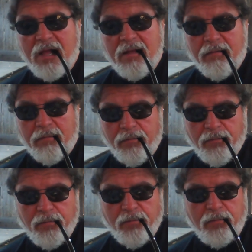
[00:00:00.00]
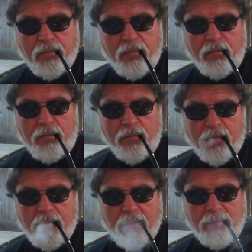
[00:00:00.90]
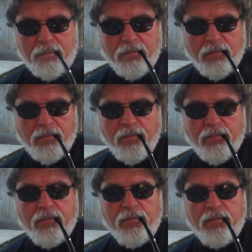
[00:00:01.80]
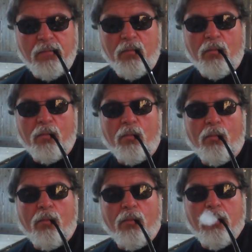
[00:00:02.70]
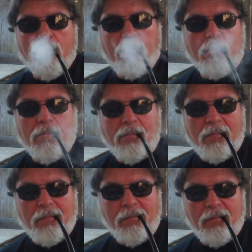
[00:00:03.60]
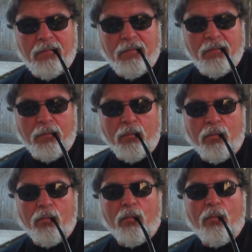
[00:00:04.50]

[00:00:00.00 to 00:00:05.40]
Nobody speaks.